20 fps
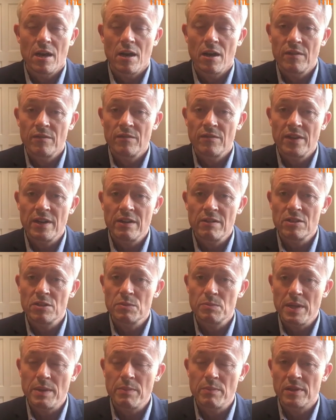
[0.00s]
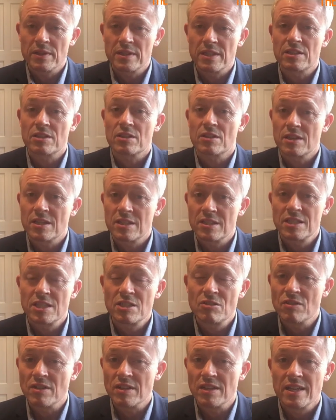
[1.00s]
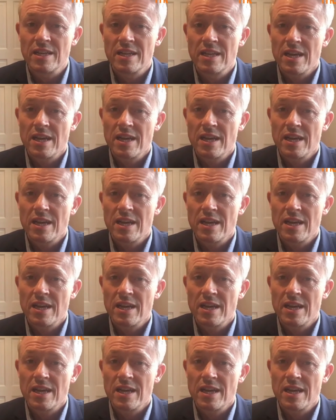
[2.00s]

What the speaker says: on various people that they're considering